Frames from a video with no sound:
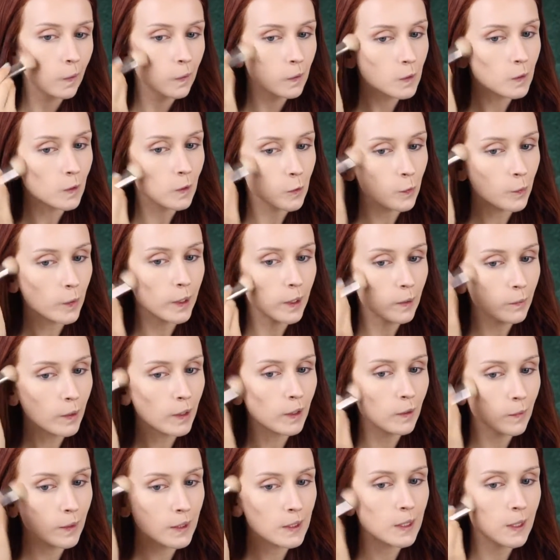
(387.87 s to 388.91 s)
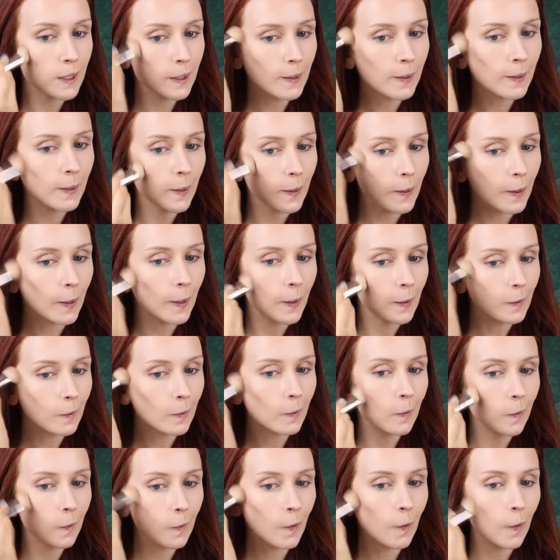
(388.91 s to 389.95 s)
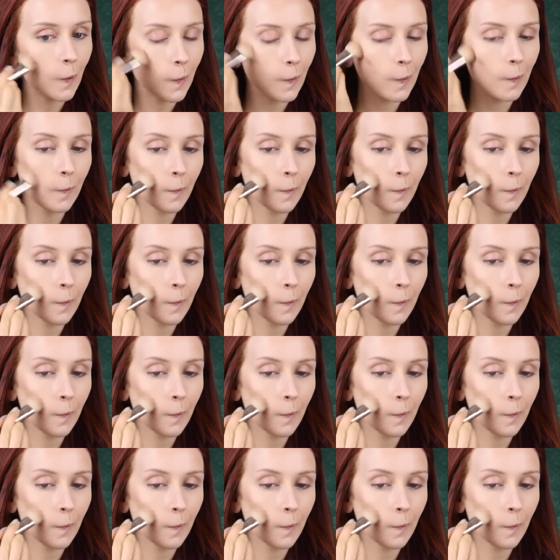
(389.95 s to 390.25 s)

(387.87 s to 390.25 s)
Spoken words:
So it's pretty pigmented. I don't know,